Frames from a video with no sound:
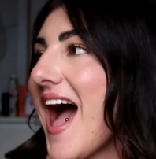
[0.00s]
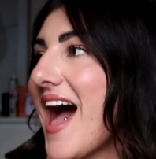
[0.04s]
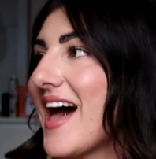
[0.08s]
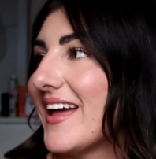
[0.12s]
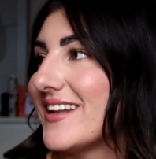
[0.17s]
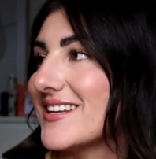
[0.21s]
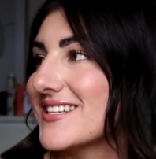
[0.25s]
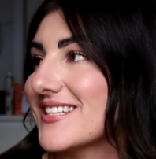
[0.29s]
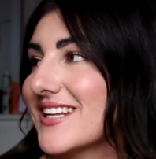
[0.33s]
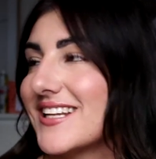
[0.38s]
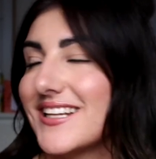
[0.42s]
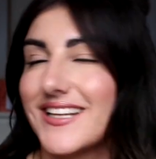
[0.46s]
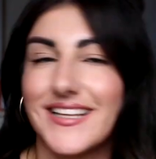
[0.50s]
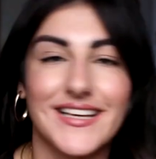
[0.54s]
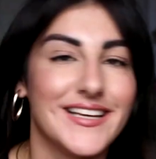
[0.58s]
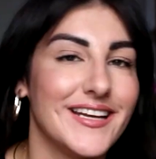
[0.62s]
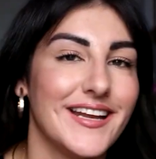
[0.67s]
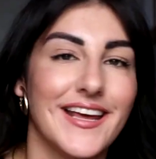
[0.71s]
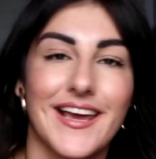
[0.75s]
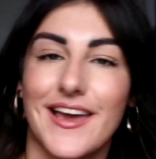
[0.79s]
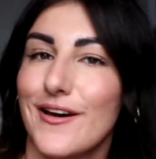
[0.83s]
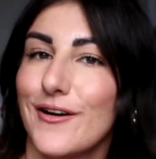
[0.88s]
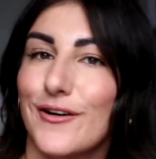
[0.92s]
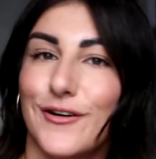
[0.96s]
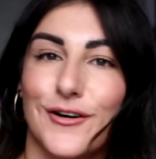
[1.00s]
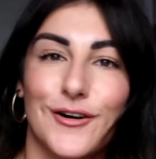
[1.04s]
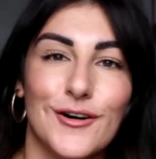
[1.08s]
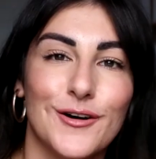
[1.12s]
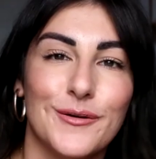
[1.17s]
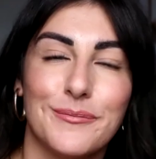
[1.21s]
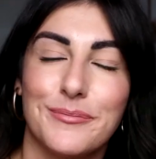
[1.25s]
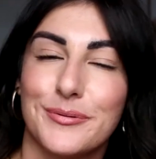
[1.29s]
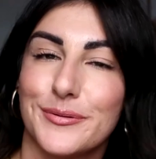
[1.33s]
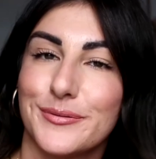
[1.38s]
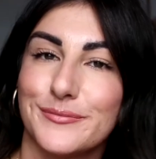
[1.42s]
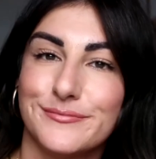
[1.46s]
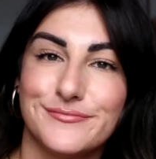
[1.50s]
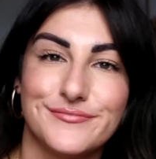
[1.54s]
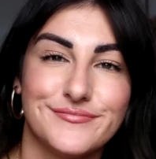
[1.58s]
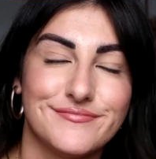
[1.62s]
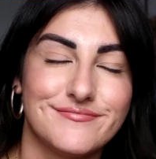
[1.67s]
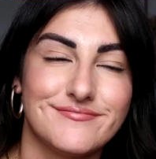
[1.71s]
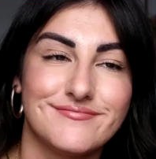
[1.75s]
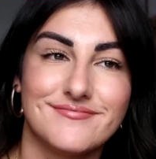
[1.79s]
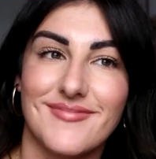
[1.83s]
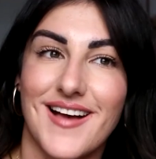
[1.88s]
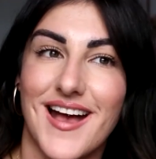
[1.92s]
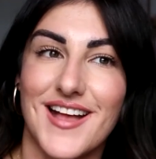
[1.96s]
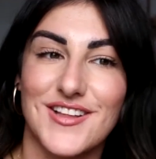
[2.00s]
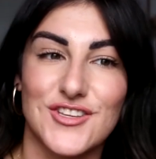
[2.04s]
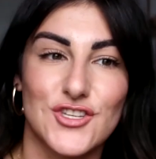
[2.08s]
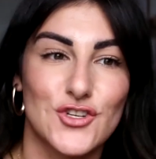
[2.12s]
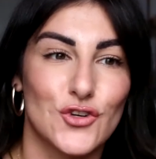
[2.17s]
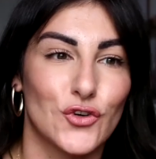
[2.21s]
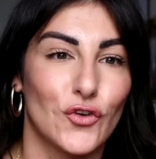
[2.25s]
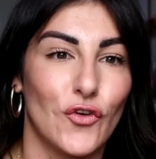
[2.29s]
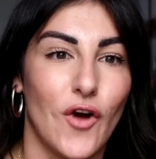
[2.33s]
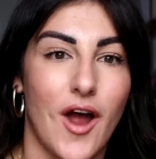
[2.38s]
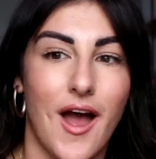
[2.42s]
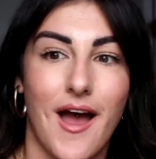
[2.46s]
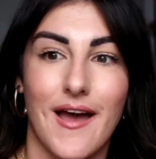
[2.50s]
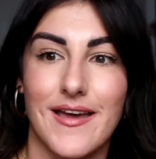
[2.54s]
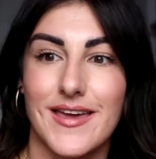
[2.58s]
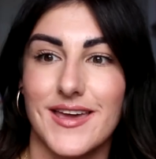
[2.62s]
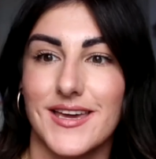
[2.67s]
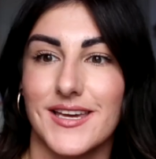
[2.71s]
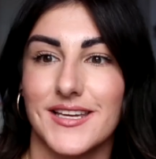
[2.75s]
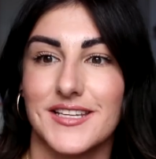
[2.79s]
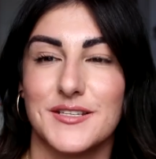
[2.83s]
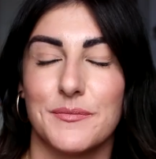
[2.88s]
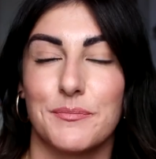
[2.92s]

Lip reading: and cleaning it up and trying